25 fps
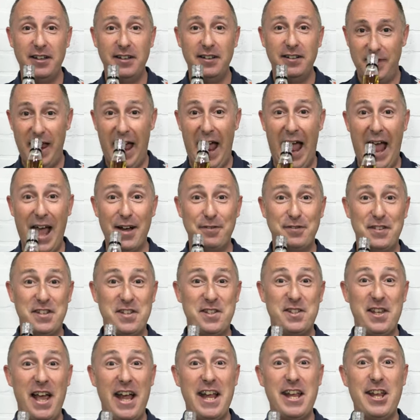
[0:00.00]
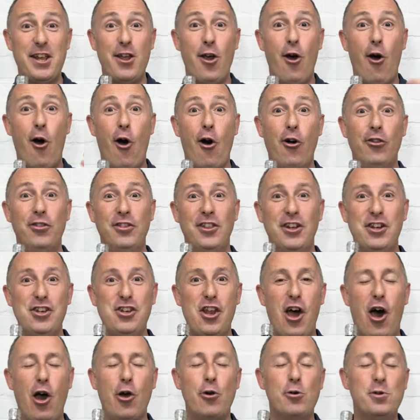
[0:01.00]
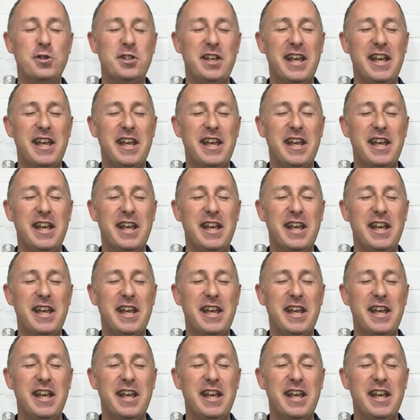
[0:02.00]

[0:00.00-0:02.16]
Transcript: I have to say, on the nose,